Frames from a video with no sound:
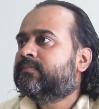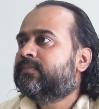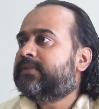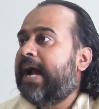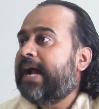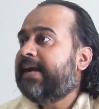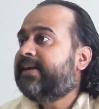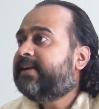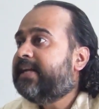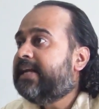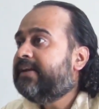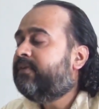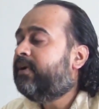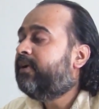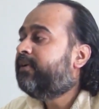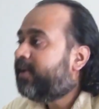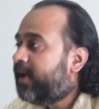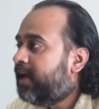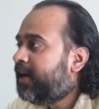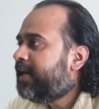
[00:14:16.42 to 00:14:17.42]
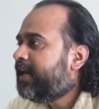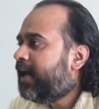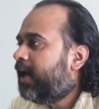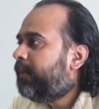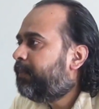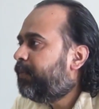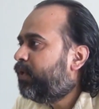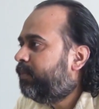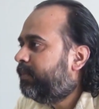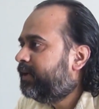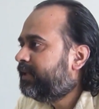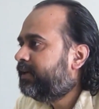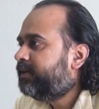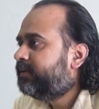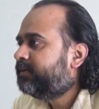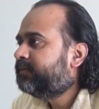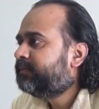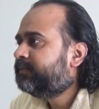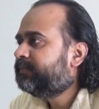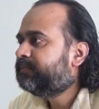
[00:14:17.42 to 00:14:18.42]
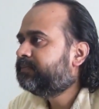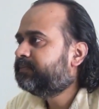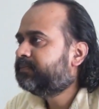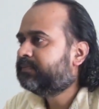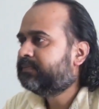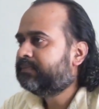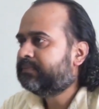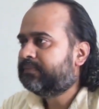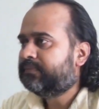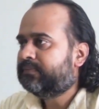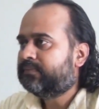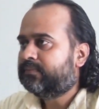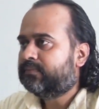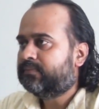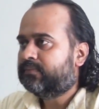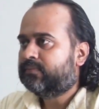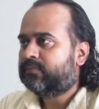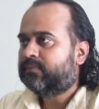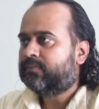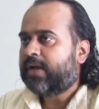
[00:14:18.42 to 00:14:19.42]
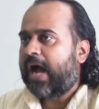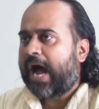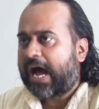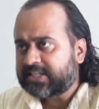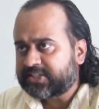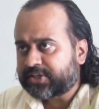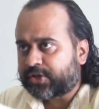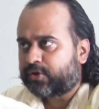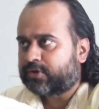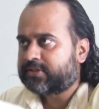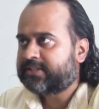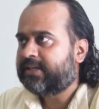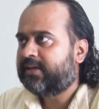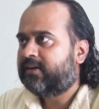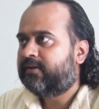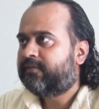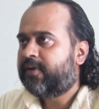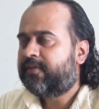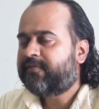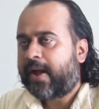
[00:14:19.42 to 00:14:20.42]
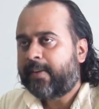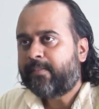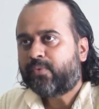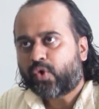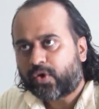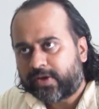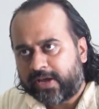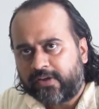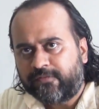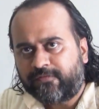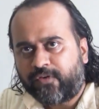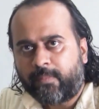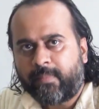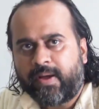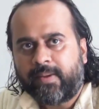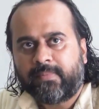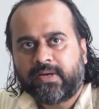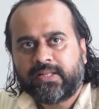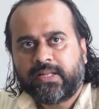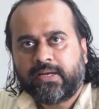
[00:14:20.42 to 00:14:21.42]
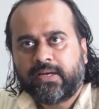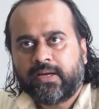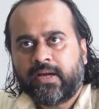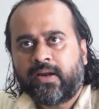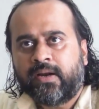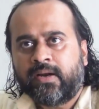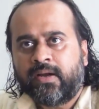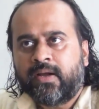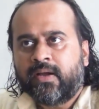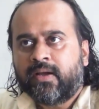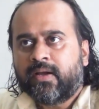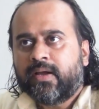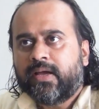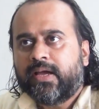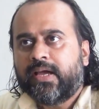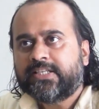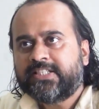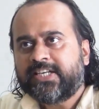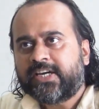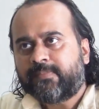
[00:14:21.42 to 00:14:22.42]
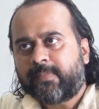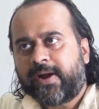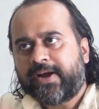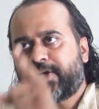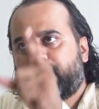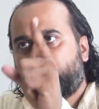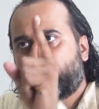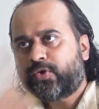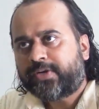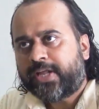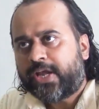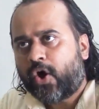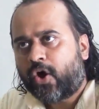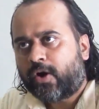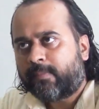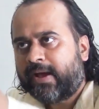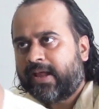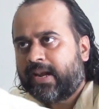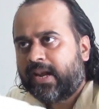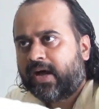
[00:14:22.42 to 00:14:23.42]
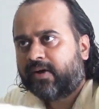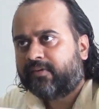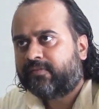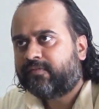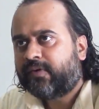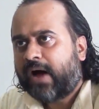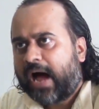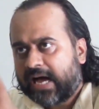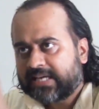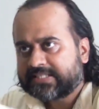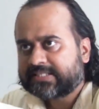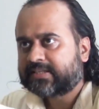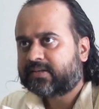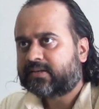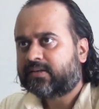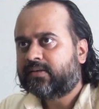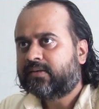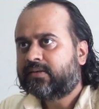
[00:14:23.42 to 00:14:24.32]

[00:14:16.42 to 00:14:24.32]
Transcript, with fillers: That tea will really help your mother. Ask yourself if I'm cooking for my mother, is it my duty or my love? Ask.